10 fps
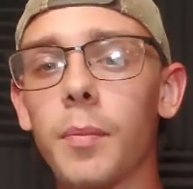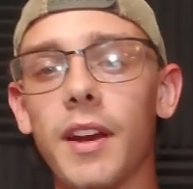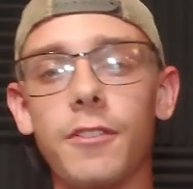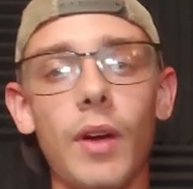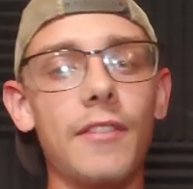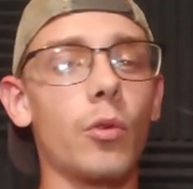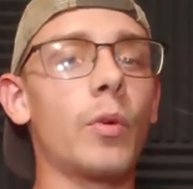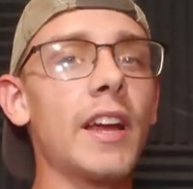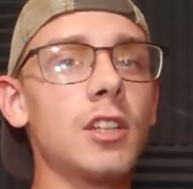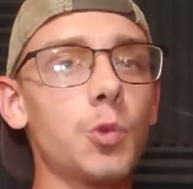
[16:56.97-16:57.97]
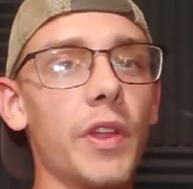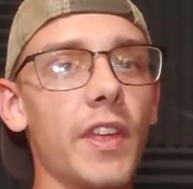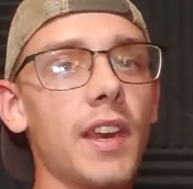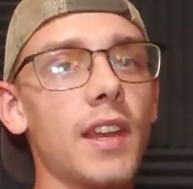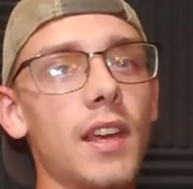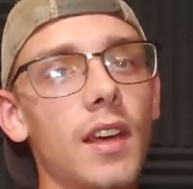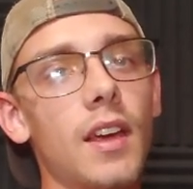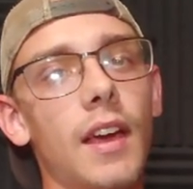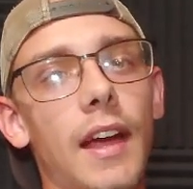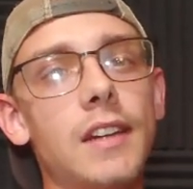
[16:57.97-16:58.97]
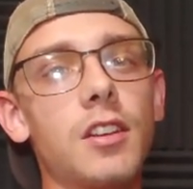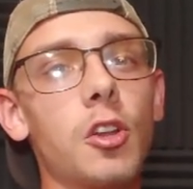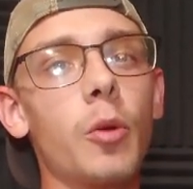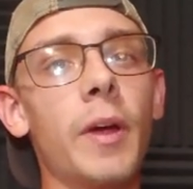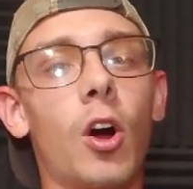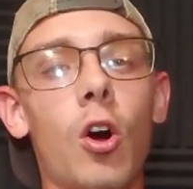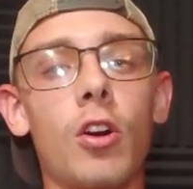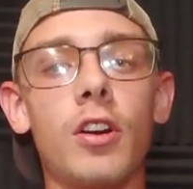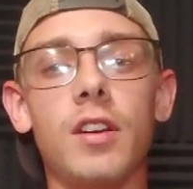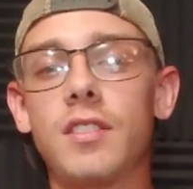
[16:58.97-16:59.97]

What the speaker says: but if you have the range with it, it's a little bit harder to